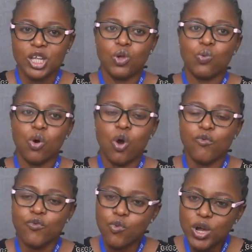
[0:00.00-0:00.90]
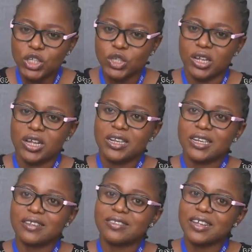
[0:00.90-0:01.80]
in of which
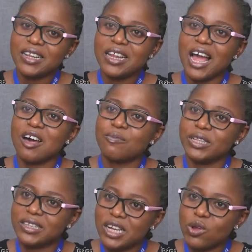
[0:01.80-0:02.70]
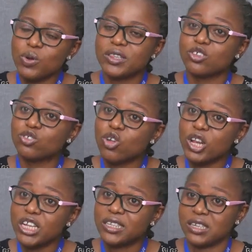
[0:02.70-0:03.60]
NASENI have been dealing with a
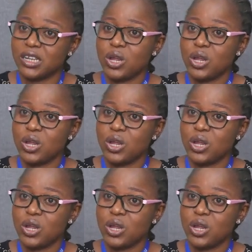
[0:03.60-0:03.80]
solid